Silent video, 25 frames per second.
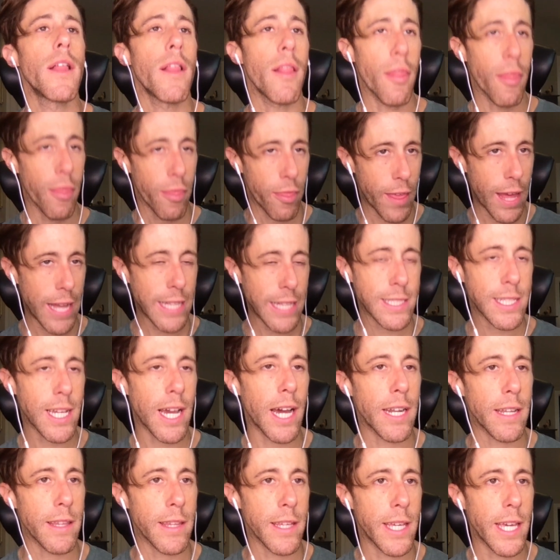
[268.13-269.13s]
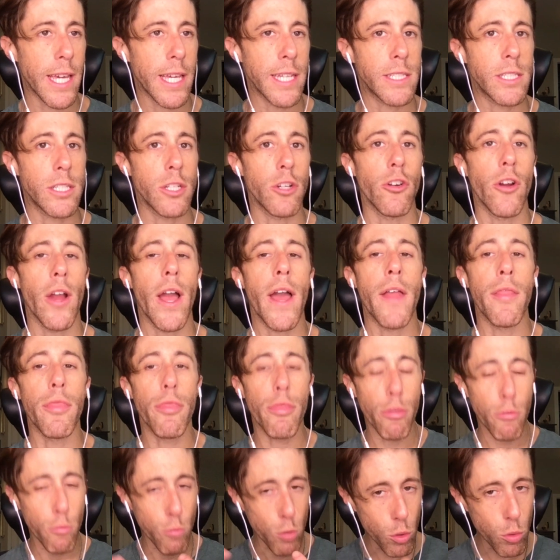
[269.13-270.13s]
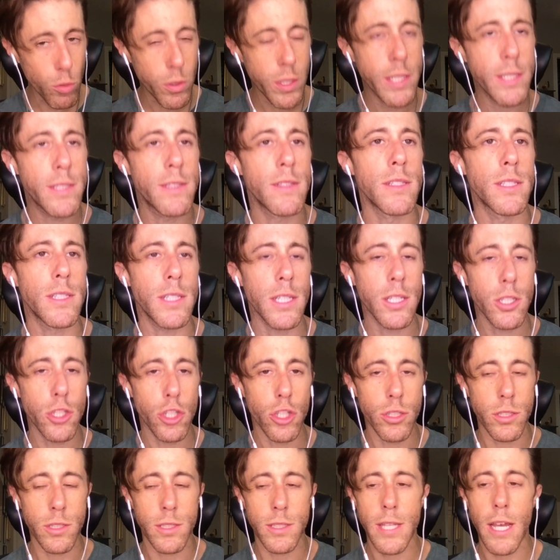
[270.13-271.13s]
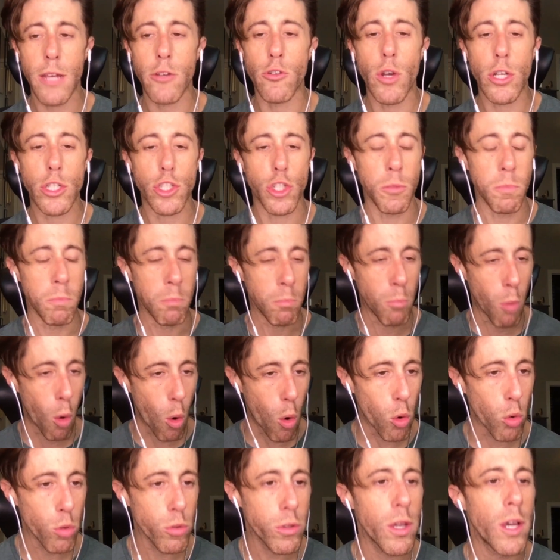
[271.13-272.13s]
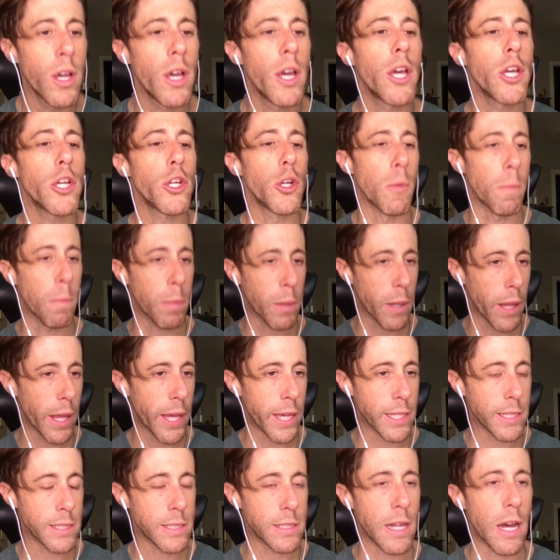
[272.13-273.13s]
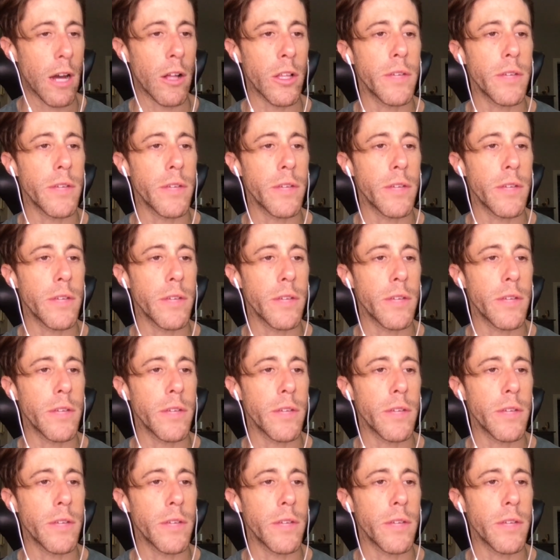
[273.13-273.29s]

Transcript: That's kind of the case here. And through these decisions is how you actually mold your playing style.